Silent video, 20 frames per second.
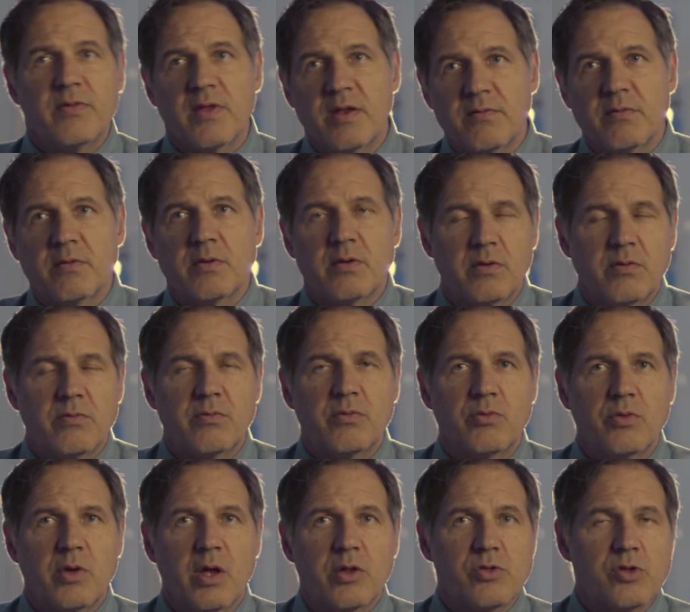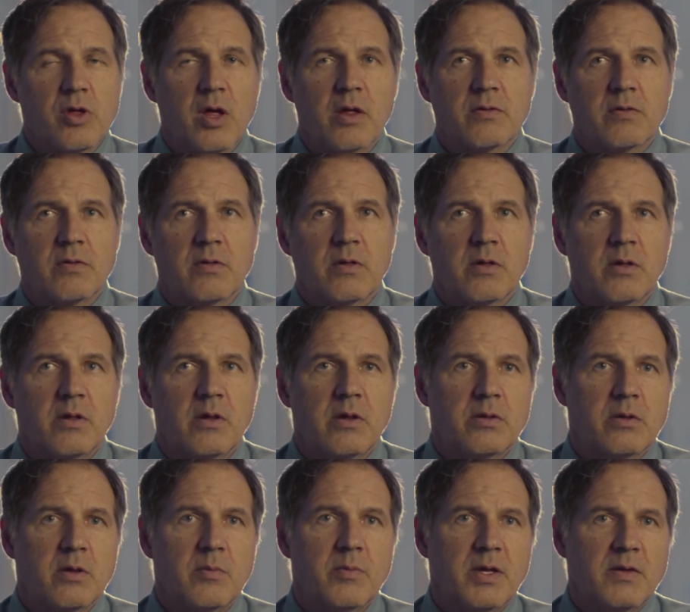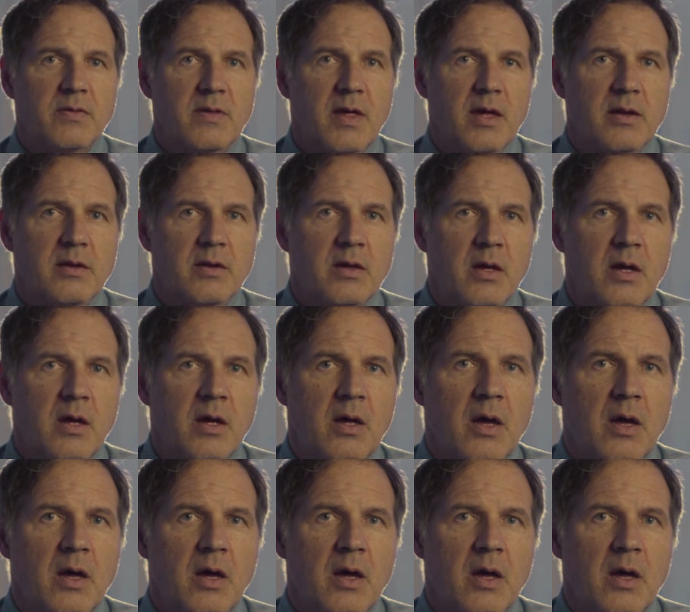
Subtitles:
and then adjust to meet that.